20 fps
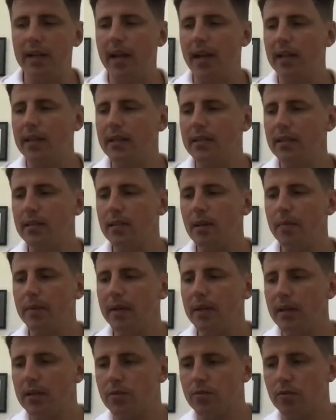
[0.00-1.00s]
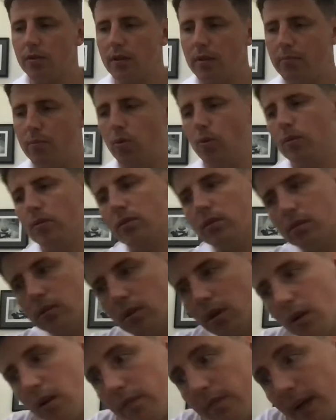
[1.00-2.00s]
And this is something that's really important to know